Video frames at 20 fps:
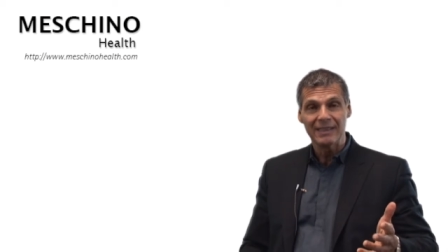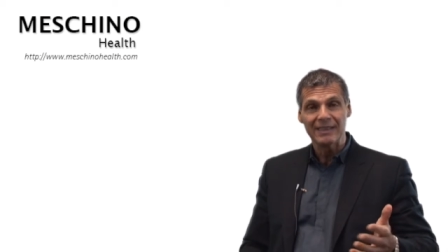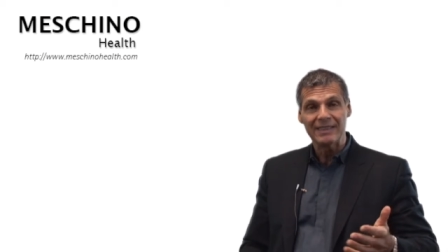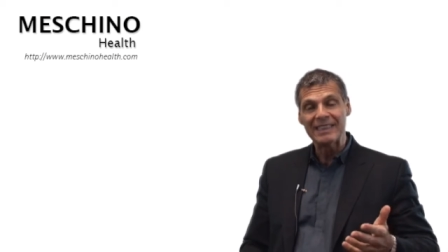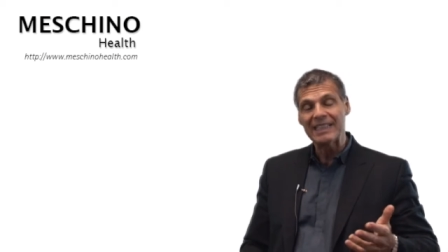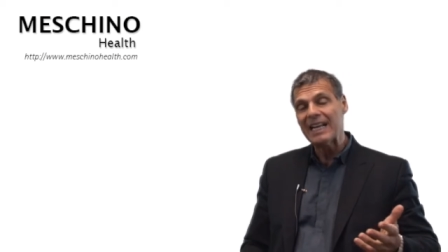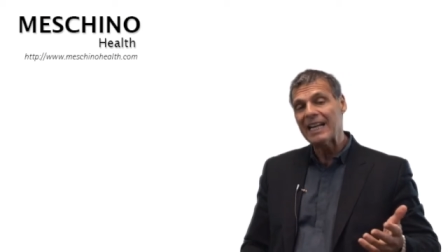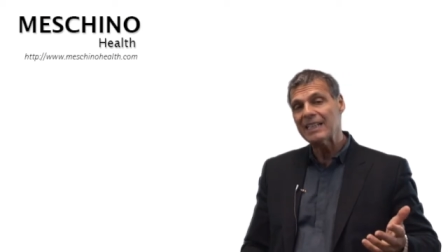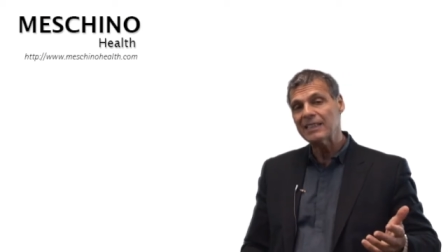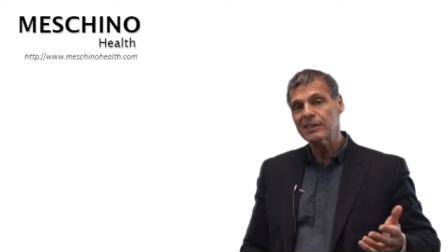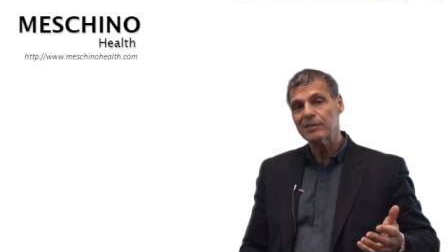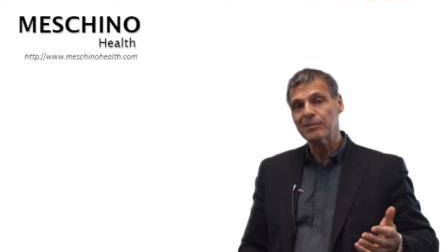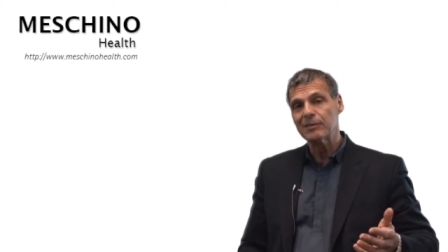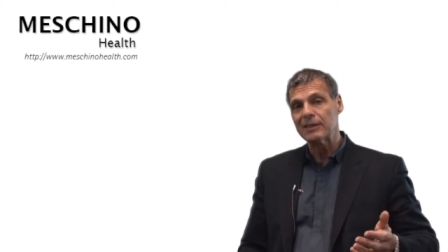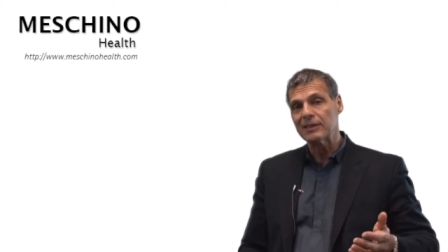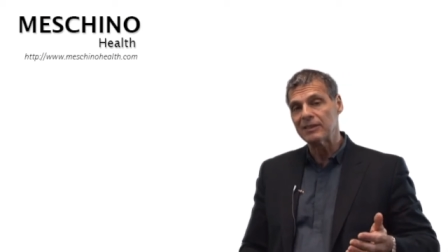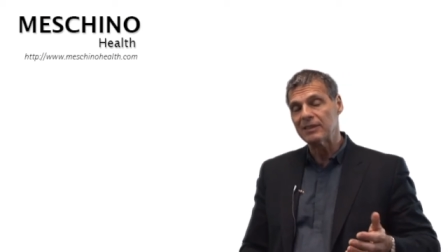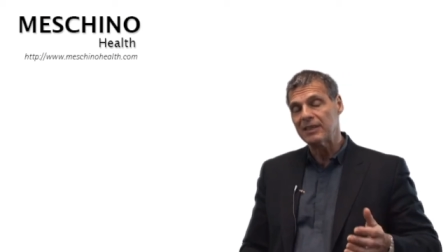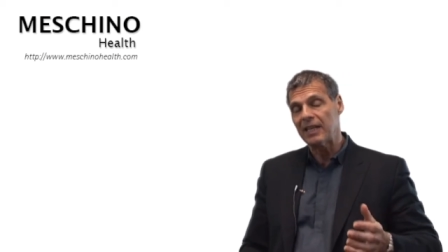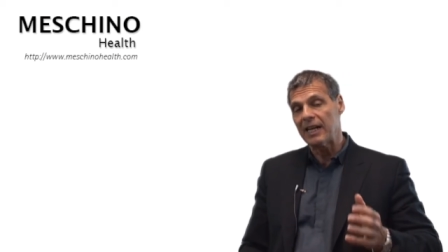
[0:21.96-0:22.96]
The
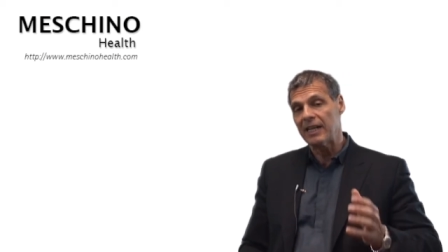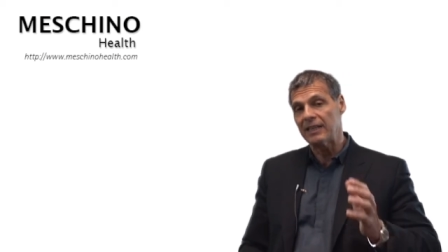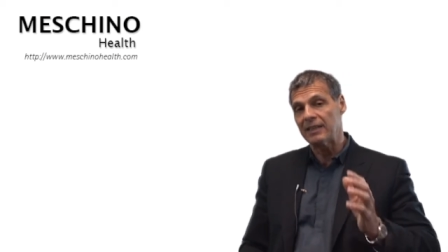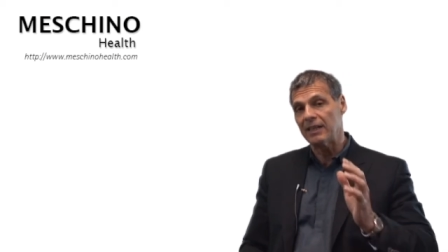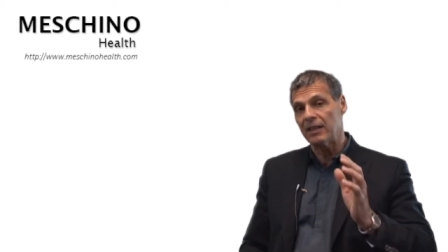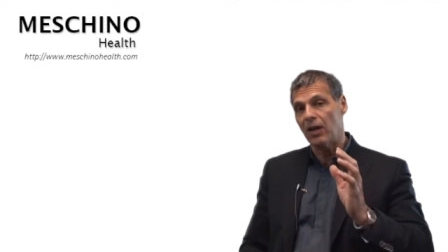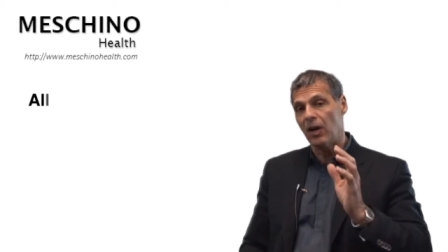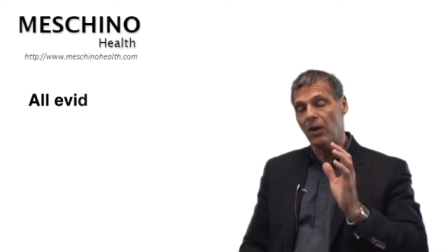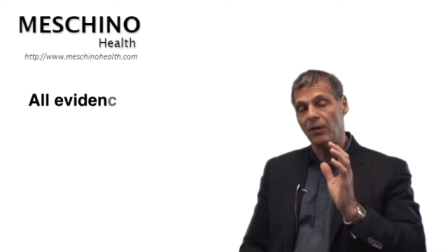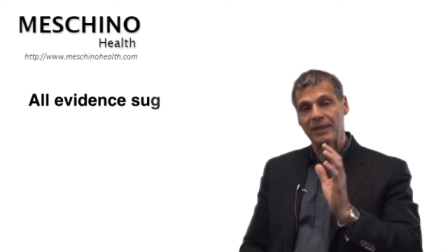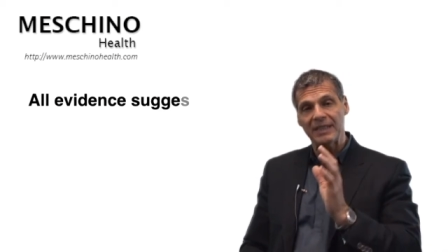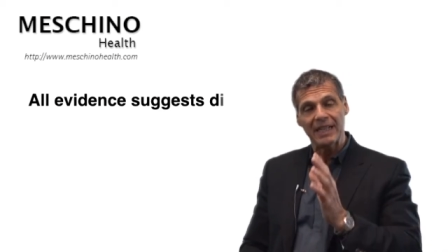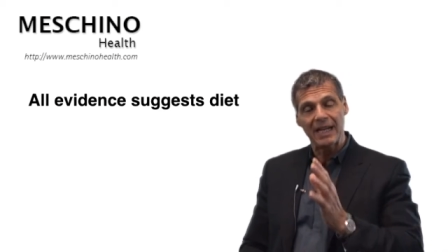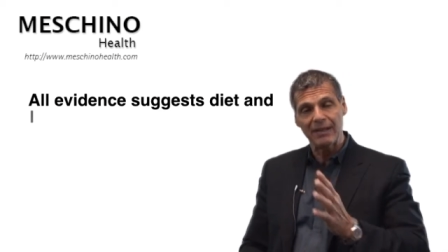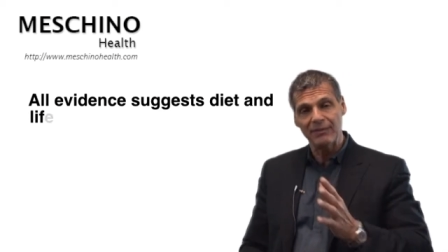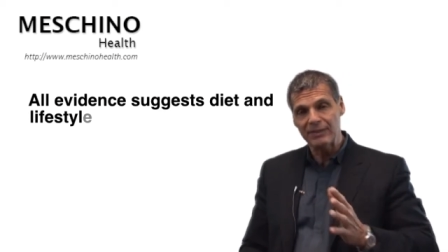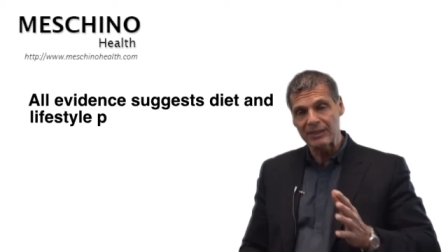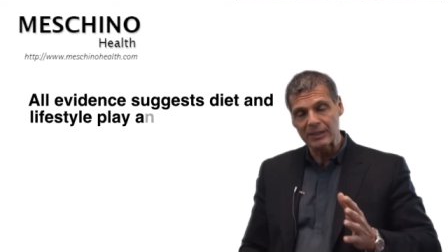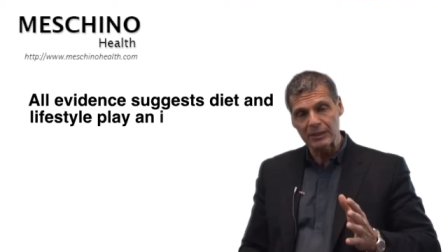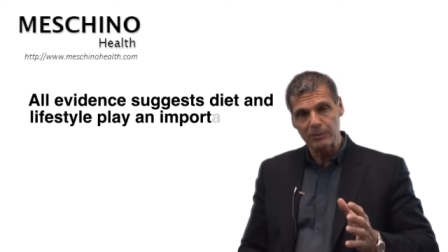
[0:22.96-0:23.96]
answer is that all the
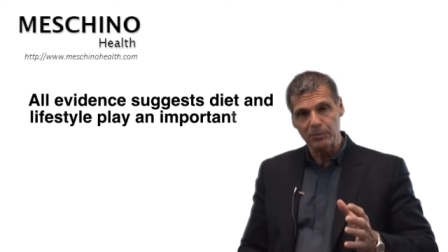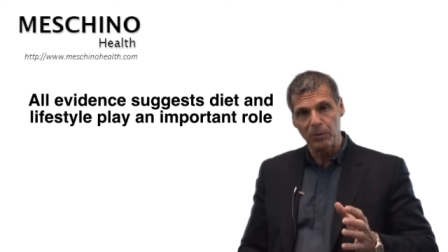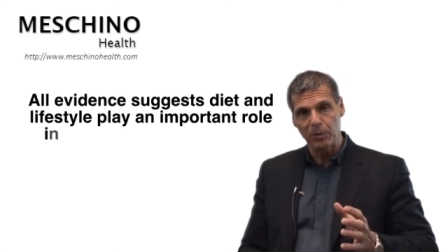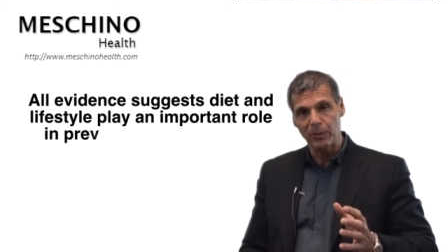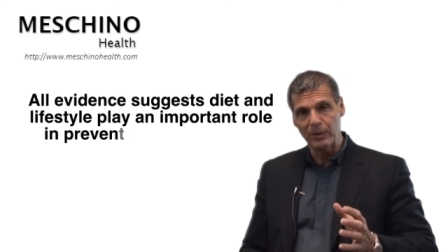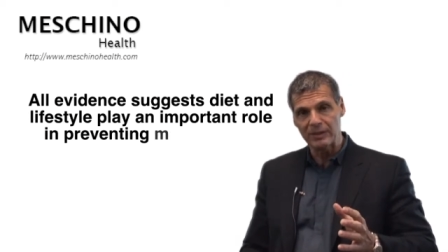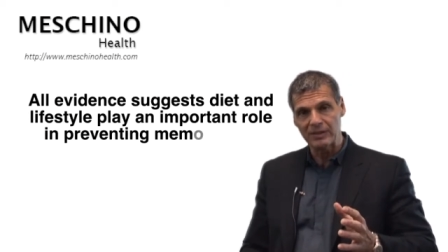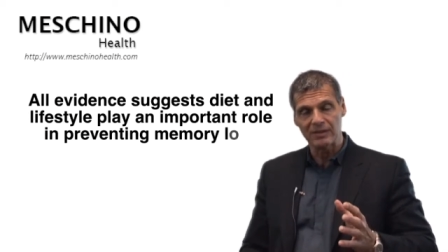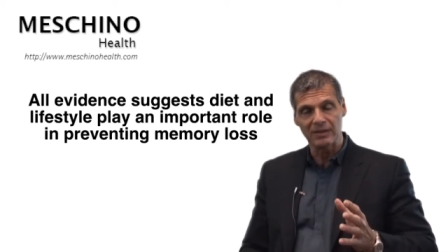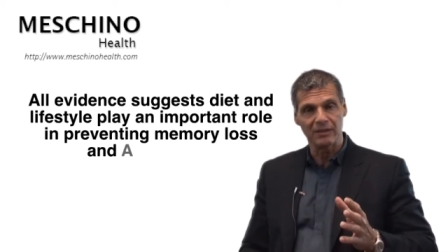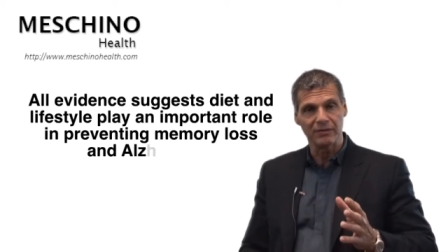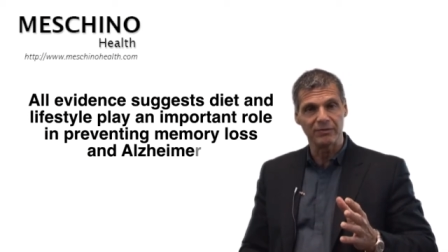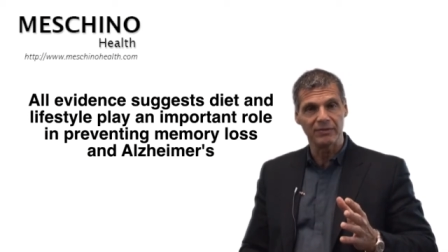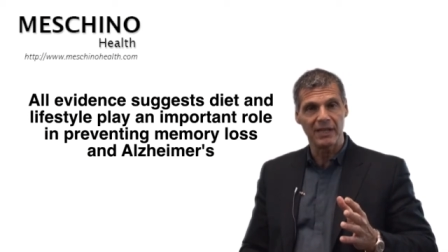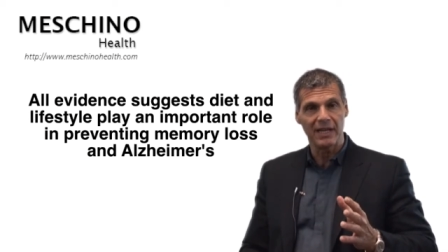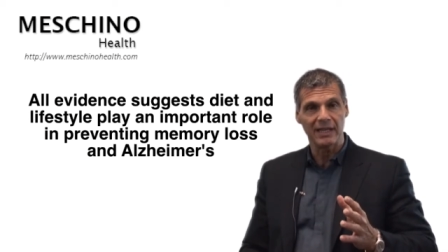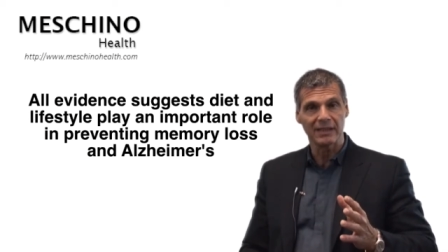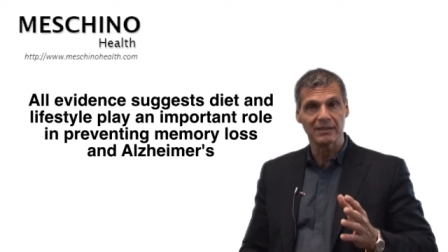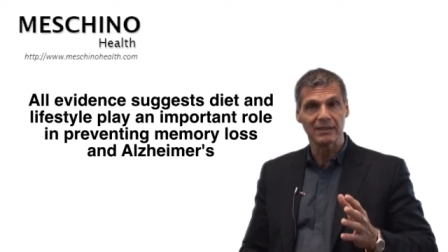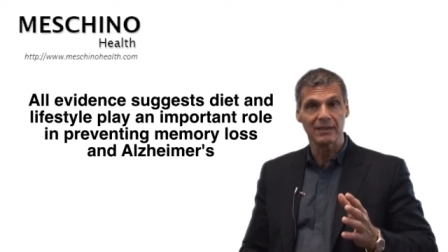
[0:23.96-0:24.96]
evidence points to the
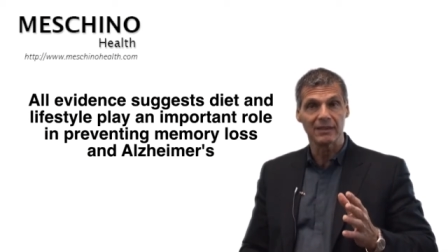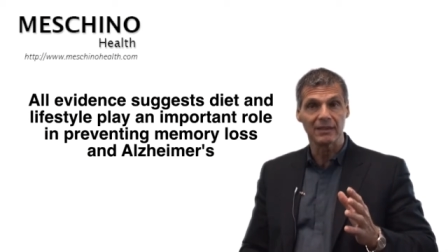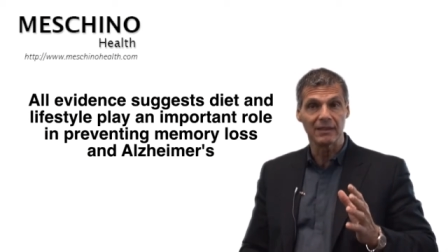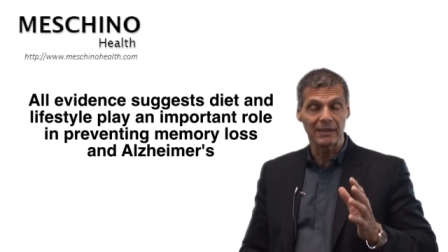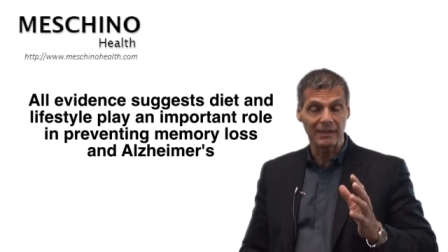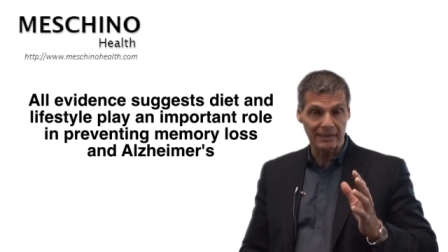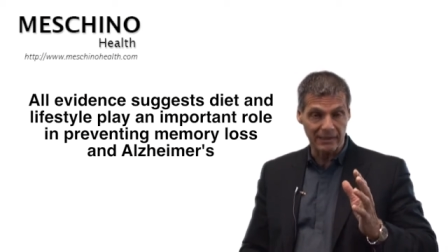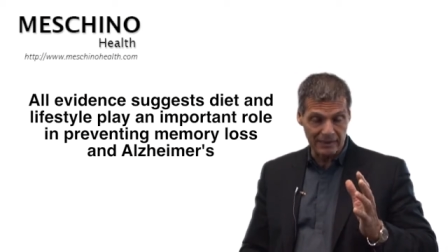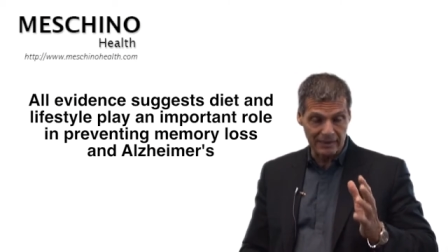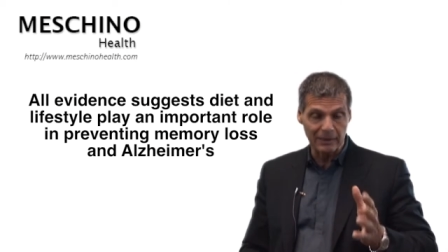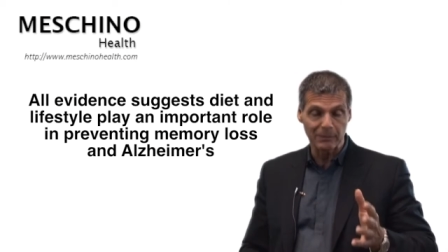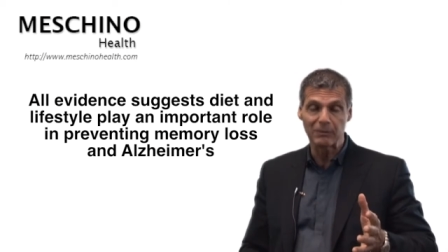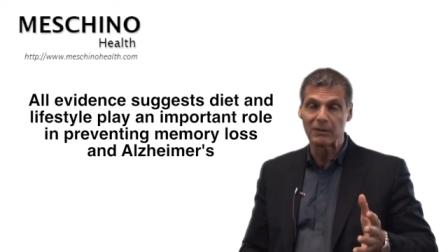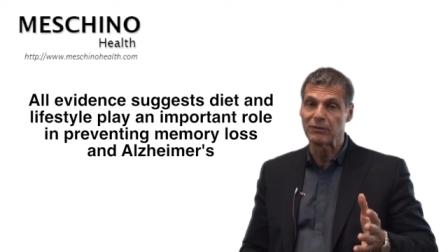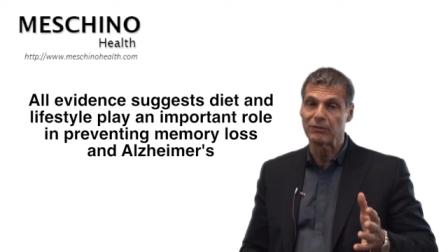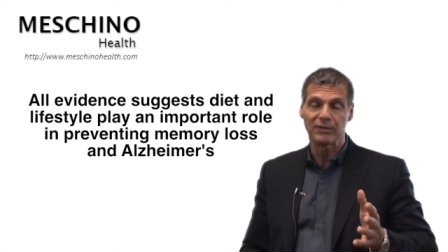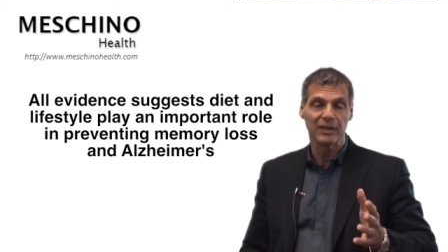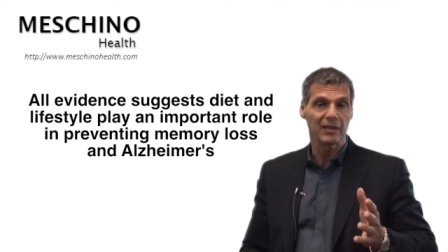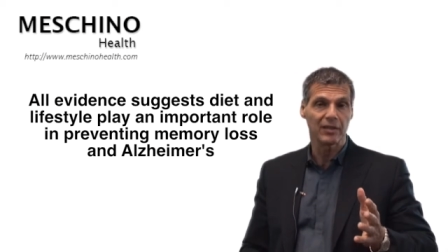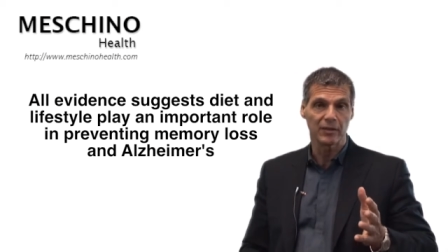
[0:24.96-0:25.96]
fact that it can be
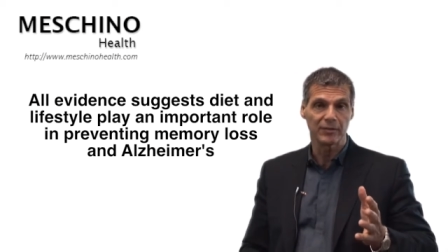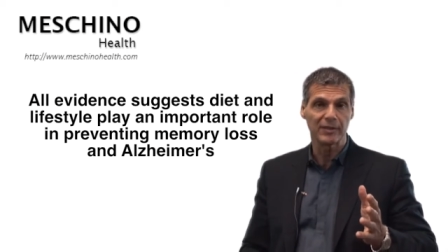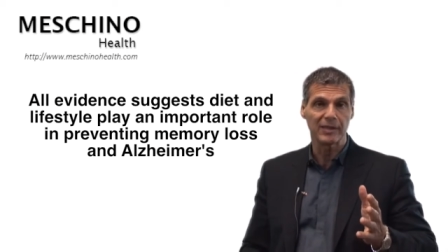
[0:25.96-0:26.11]
very,